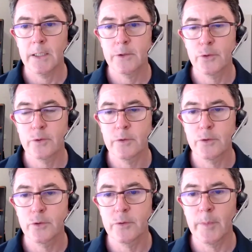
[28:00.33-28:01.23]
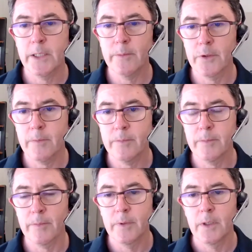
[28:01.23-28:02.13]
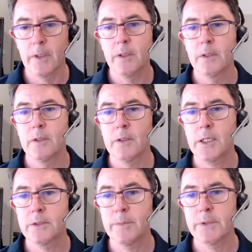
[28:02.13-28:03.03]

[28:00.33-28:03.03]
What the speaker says: short to medium term item